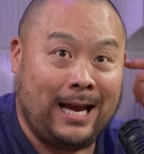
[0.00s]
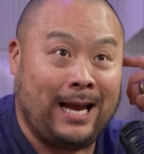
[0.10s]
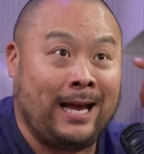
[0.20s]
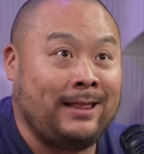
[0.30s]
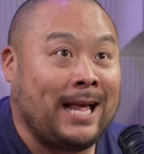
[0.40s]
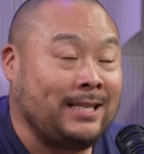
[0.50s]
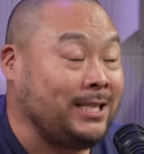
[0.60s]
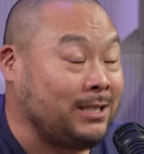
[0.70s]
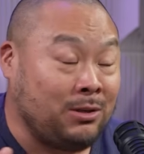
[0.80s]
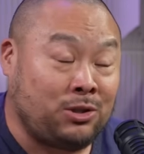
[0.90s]
And that's
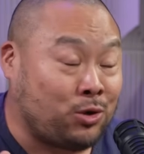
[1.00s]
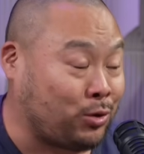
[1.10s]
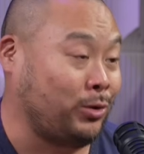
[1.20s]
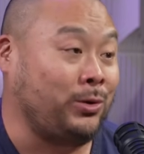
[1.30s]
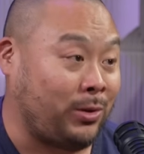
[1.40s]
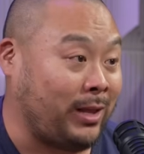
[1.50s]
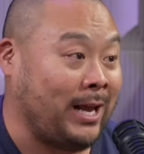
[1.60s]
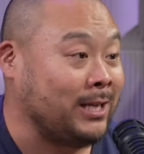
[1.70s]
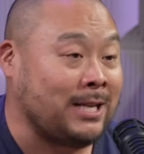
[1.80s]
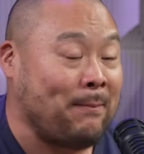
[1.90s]
just the truth.
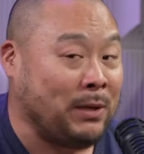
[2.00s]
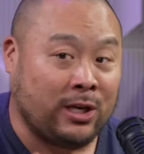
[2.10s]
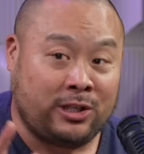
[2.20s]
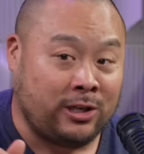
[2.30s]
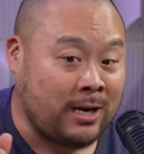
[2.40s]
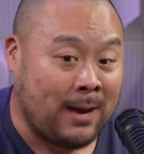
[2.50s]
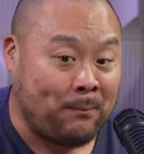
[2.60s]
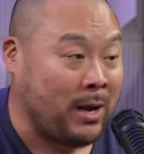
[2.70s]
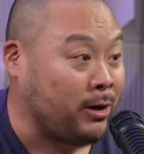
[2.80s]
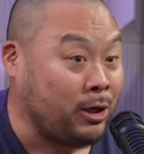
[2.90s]
And it's not because you're not
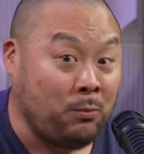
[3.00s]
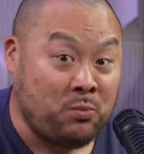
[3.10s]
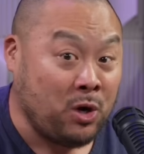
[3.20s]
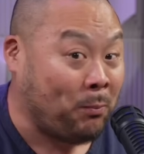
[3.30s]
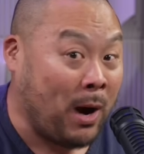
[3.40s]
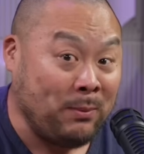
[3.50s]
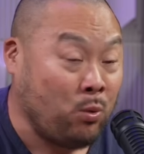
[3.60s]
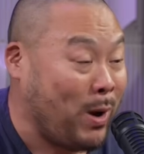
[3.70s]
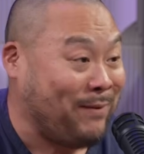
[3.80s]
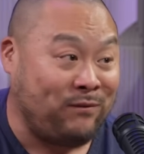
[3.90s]
better. You're probably
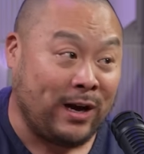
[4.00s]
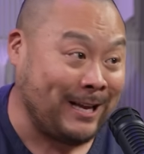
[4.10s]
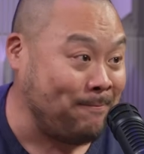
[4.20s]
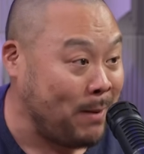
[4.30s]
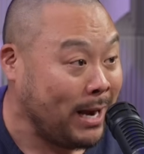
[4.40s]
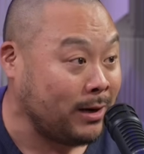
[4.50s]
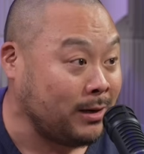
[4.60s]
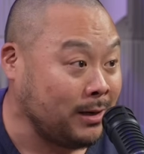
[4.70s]
way fucking better.